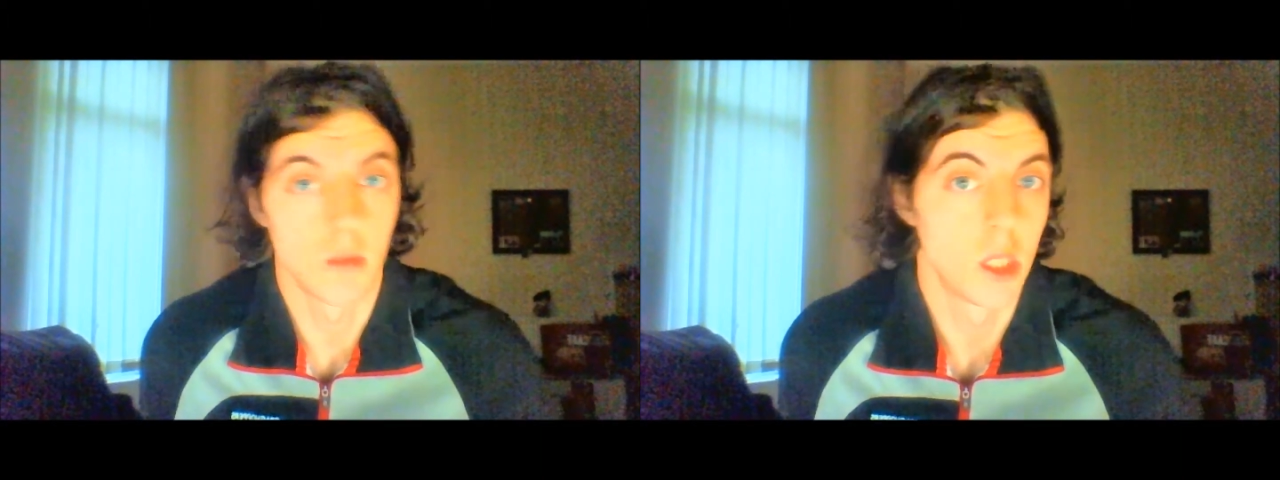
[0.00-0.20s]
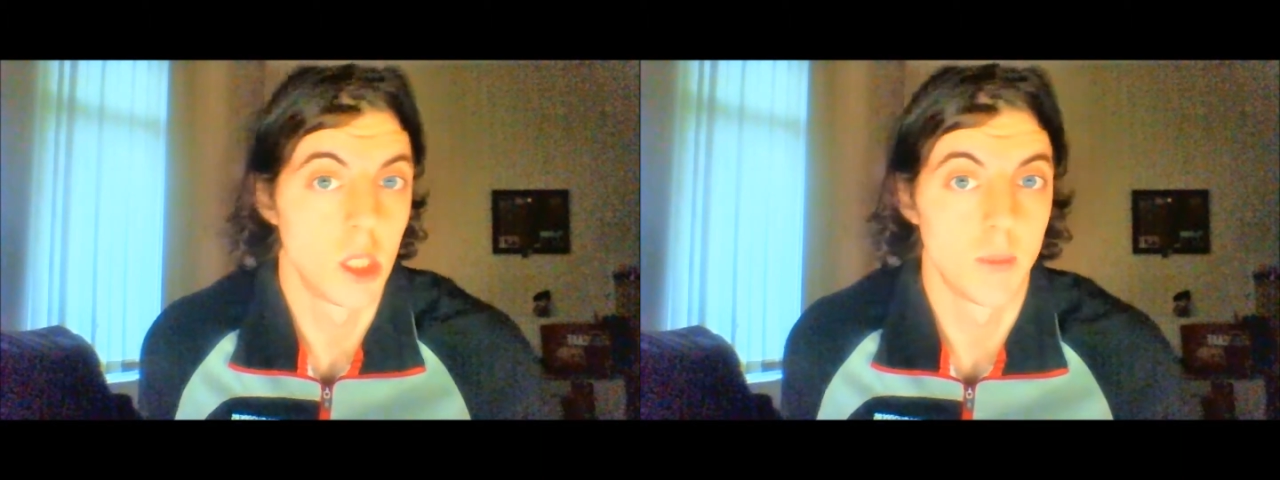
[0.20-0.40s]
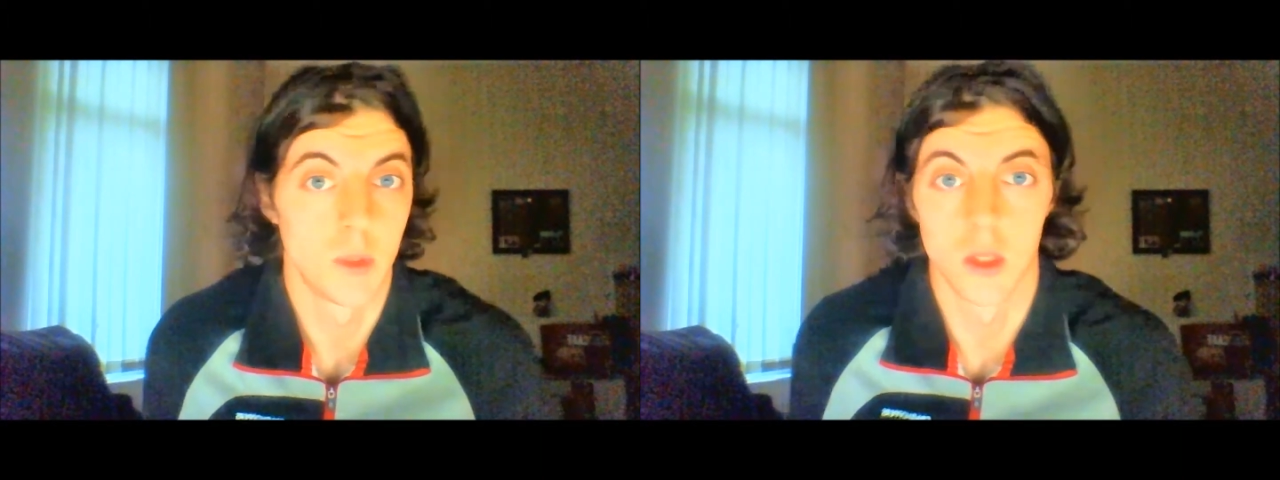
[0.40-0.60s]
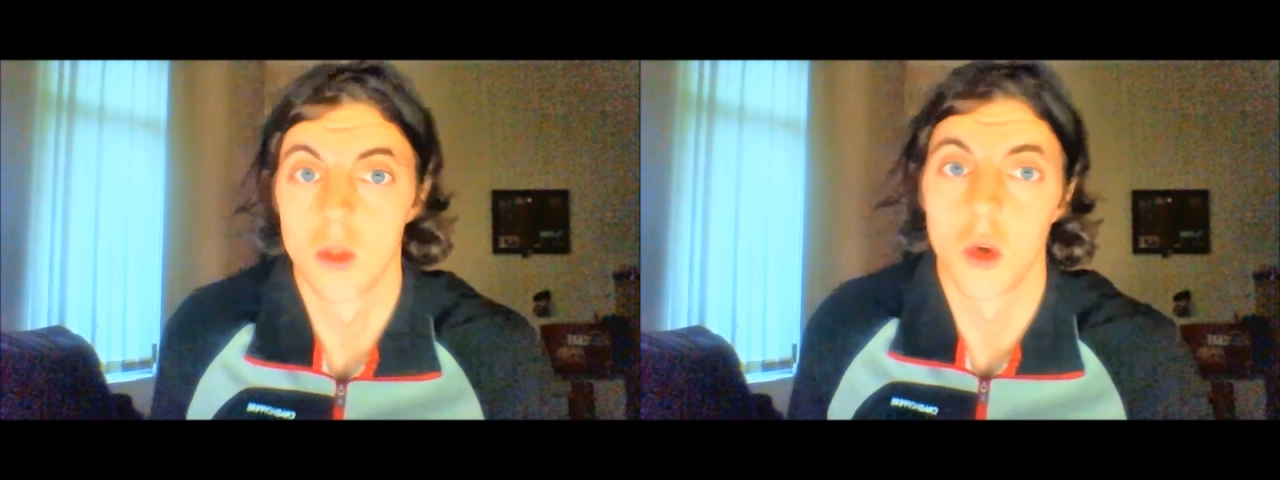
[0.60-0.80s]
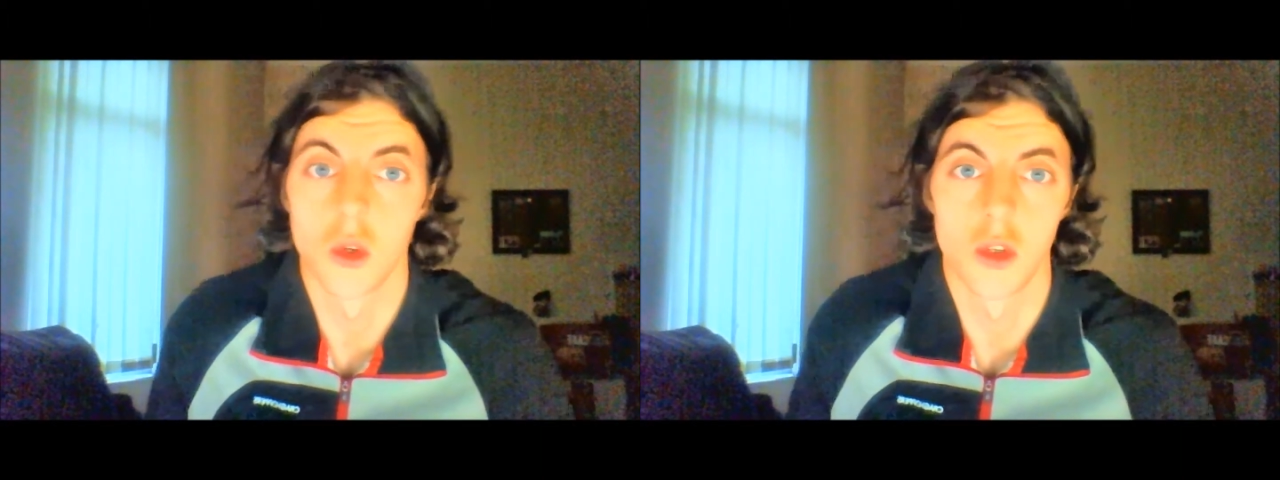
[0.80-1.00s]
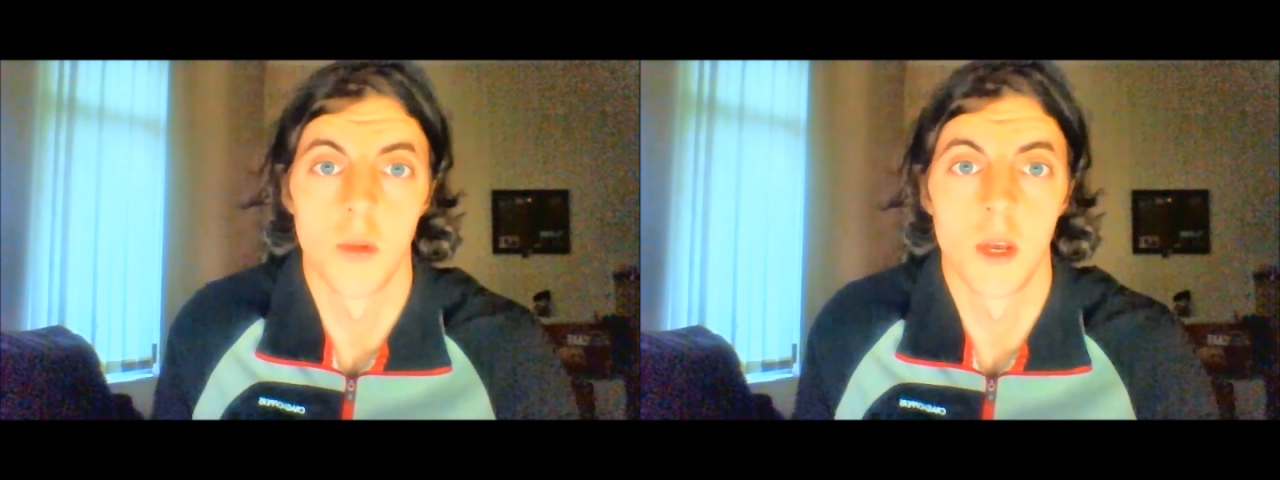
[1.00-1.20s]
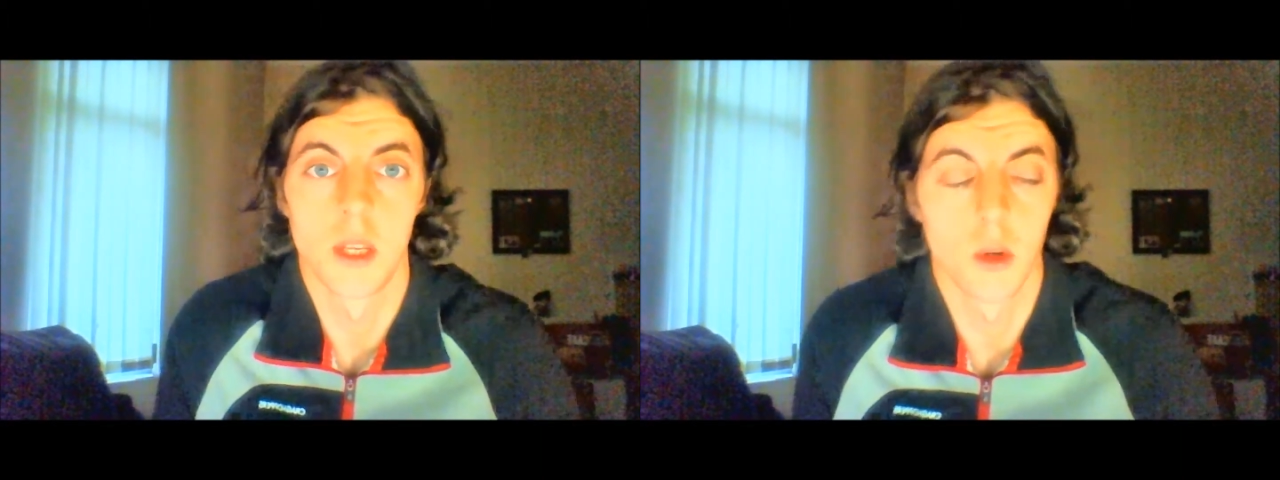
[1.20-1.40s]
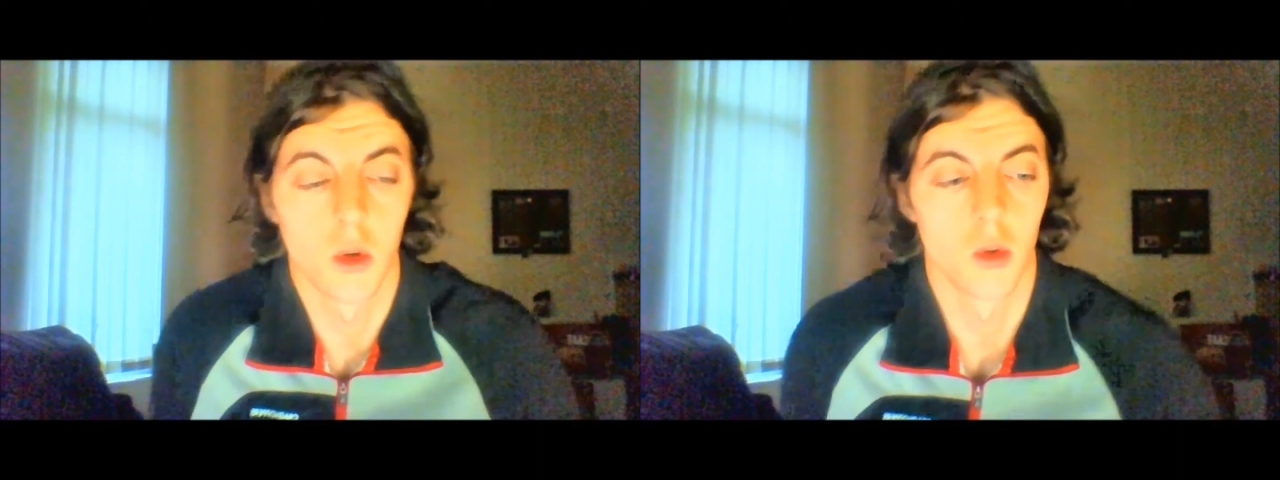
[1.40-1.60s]
Egyptians or
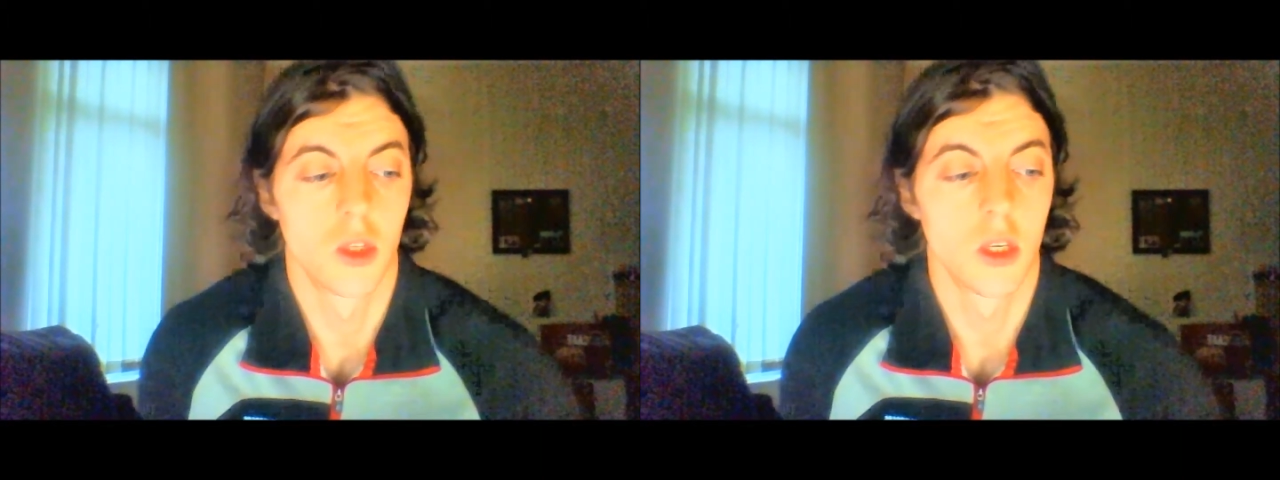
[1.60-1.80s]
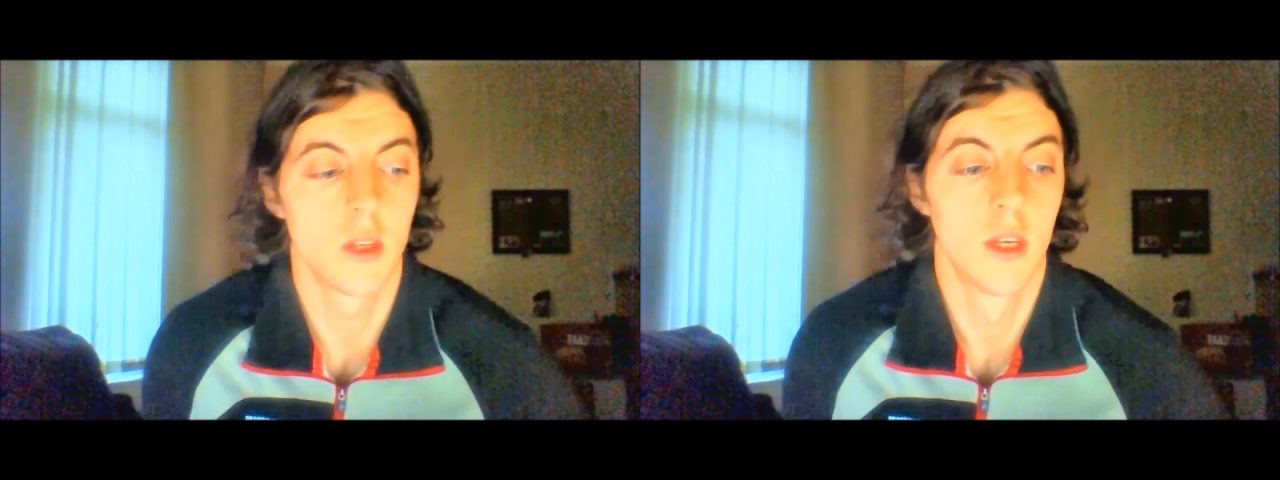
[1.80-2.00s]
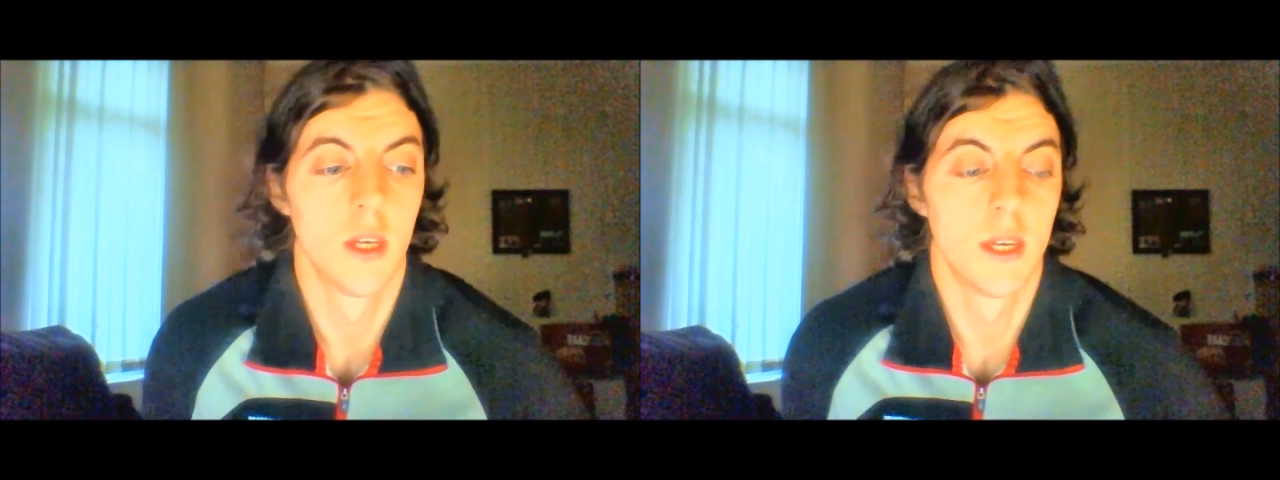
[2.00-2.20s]
Sumerian culture,